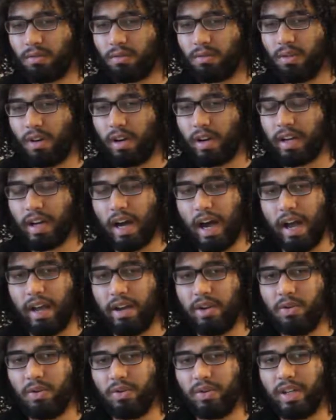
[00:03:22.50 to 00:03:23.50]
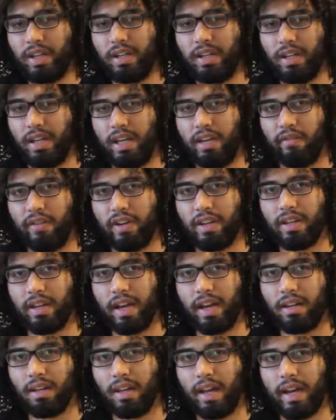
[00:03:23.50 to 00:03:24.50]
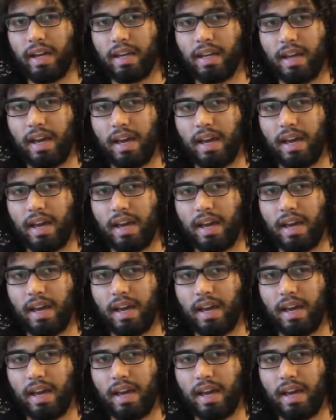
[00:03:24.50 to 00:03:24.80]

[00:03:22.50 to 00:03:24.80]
a guy who didn't even get like